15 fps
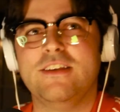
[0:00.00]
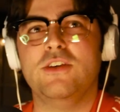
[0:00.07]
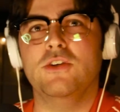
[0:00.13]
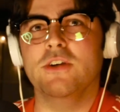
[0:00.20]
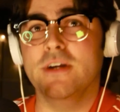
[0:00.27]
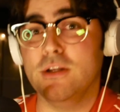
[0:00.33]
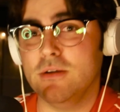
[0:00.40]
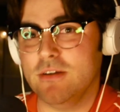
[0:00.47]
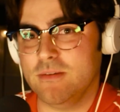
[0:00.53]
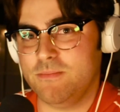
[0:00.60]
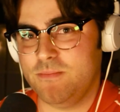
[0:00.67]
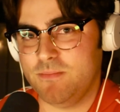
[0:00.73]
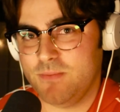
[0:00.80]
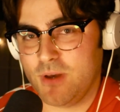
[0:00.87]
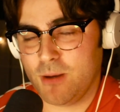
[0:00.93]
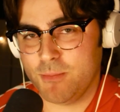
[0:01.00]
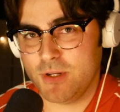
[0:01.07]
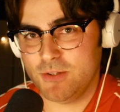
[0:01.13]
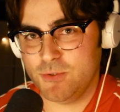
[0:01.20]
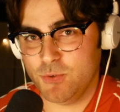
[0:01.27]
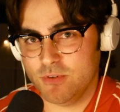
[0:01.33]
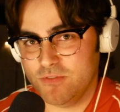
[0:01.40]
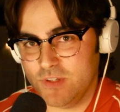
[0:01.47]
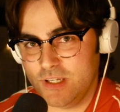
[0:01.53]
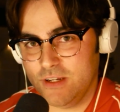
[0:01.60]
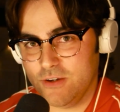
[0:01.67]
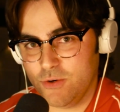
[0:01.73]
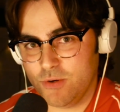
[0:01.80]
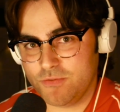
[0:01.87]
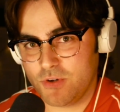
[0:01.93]
I'm going to do a
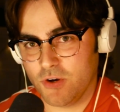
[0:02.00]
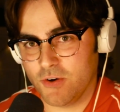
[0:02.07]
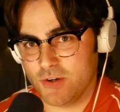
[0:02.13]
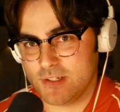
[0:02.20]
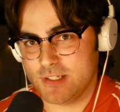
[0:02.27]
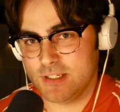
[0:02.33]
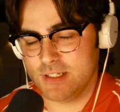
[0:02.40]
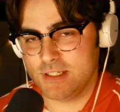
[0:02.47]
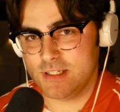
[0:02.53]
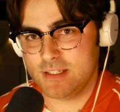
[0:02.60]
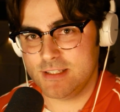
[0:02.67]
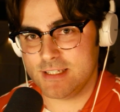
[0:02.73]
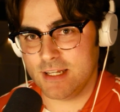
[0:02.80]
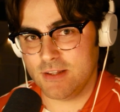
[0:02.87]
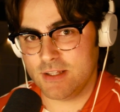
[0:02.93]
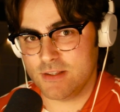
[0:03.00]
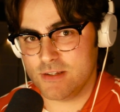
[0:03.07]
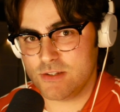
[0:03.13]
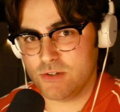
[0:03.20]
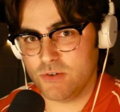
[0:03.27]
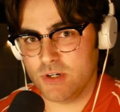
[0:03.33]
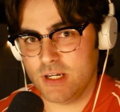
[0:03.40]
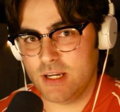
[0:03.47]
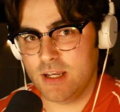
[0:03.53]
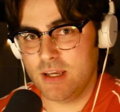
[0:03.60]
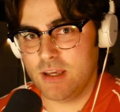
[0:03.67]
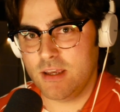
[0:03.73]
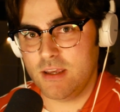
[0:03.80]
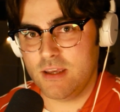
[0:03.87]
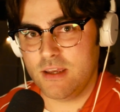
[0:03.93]
video of Kurt telling the story,
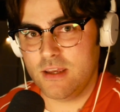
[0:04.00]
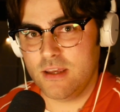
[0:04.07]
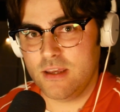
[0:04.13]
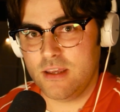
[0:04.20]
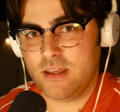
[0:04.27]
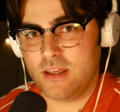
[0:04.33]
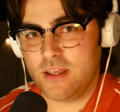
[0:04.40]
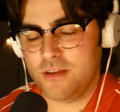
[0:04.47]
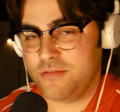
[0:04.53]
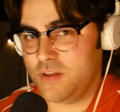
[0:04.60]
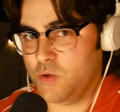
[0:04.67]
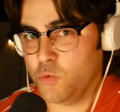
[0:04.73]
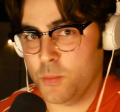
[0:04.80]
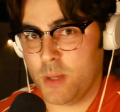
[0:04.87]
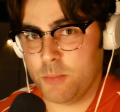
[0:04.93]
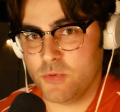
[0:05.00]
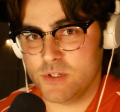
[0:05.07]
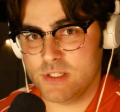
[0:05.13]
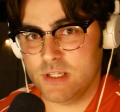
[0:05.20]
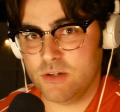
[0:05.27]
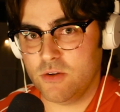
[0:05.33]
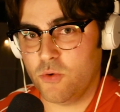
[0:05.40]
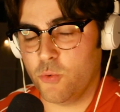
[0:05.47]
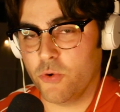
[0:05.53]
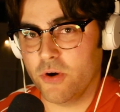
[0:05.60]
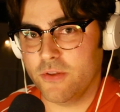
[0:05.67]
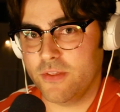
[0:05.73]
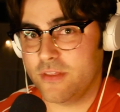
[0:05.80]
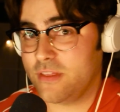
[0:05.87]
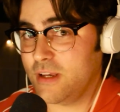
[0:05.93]
if he remembers it.
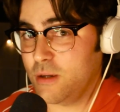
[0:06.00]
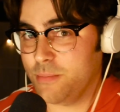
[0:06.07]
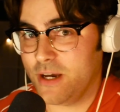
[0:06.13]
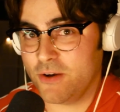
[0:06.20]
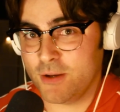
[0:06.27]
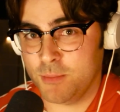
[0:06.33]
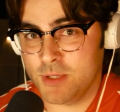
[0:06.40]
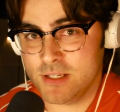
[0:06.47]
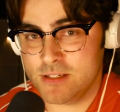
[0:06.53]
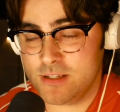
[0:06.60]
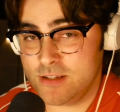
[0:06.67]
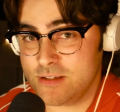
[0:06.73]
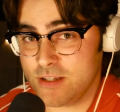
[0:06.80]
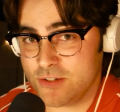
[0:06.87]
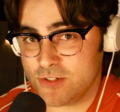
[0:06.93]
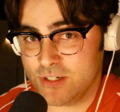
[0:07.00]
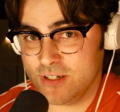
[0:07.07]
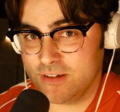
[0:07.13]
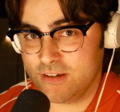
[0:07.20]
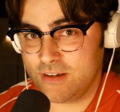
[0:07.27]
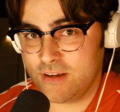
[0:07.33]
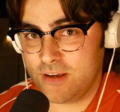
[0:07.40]
Or the thing about him is he's such a